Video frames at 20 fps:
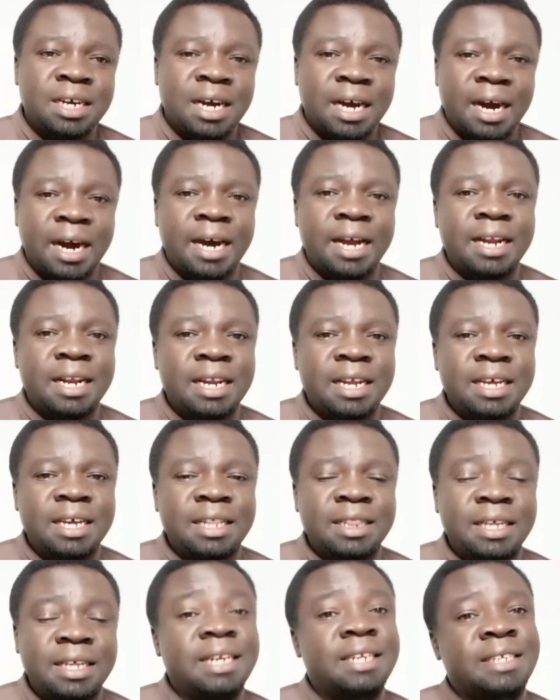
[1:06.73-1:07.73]
and uh,
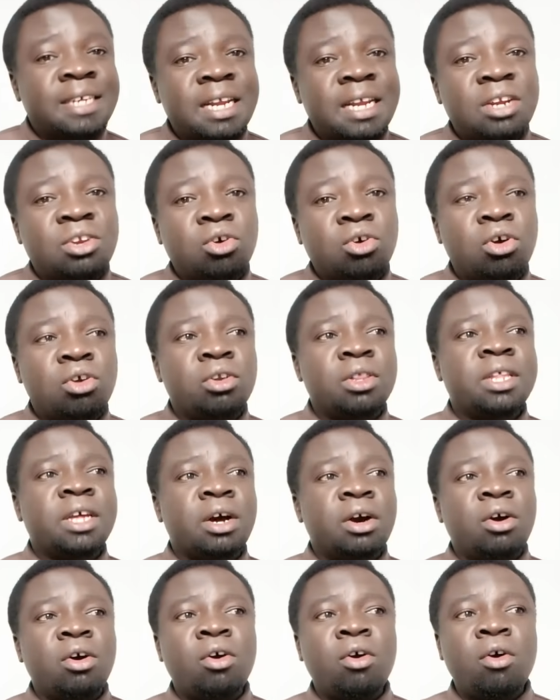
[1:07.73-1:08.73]
they decided to go to
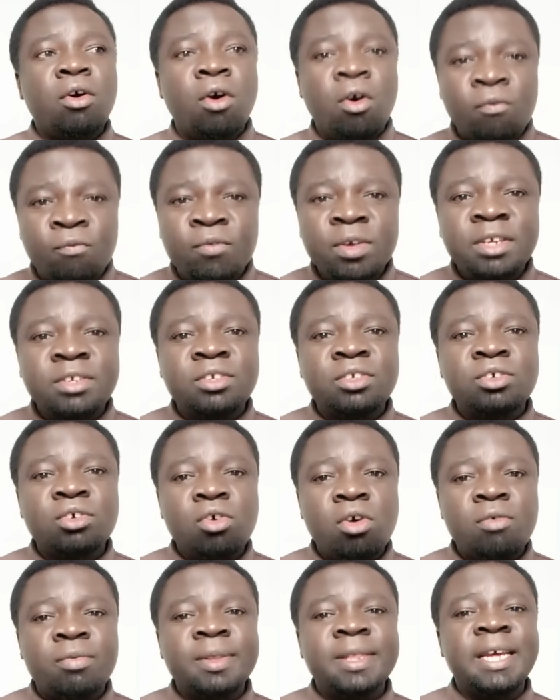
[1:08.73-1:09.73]
the office
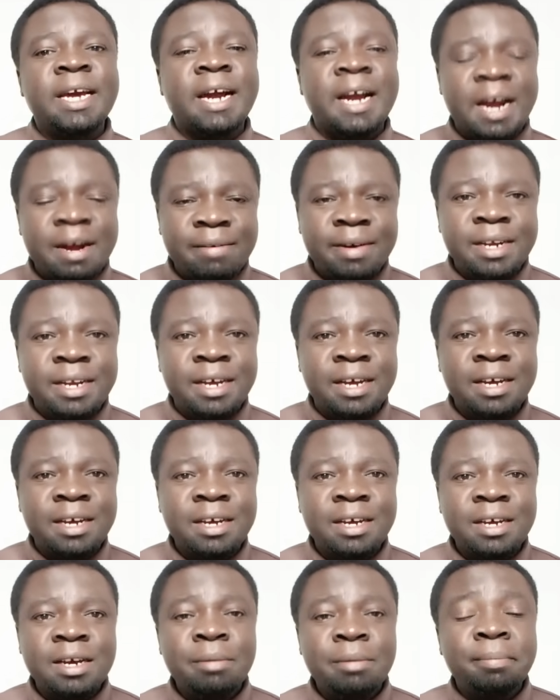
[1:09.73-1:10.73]
of their
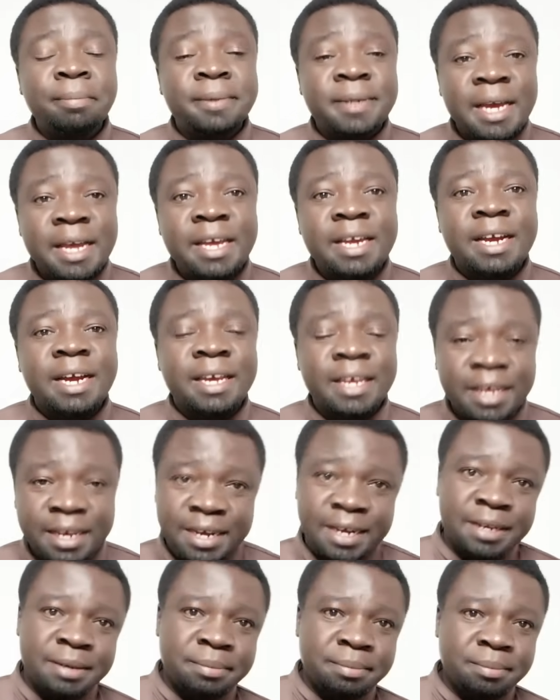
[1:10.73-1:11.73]
governor, Mutahi
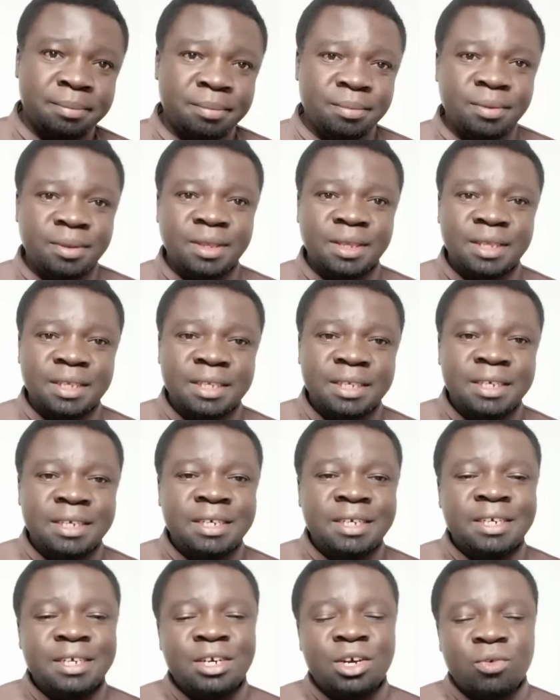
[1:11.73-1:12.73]
Kahiga.
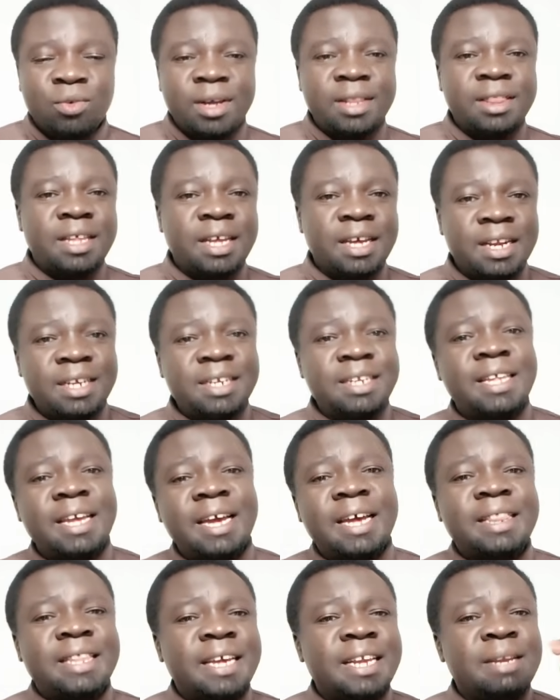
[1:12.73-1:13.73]
When they reached
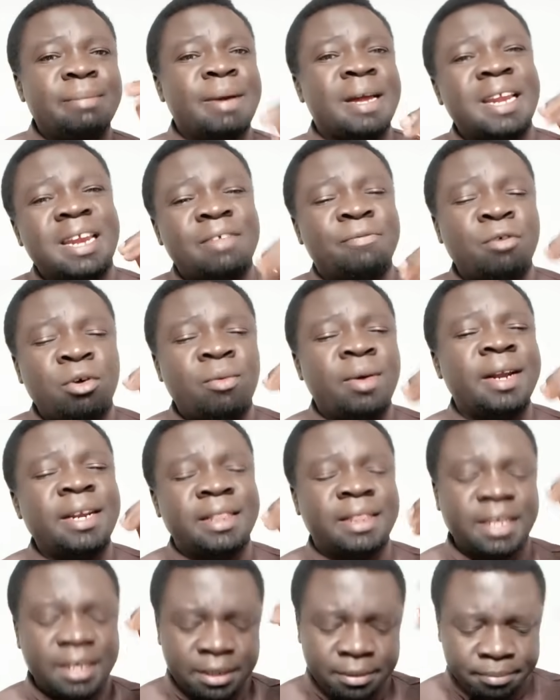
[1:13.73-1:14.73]
there, they demanded for one
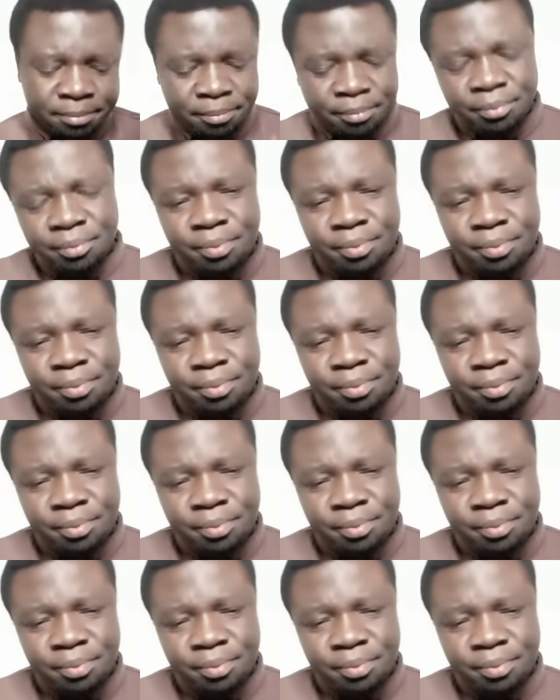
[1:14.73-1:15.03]
thing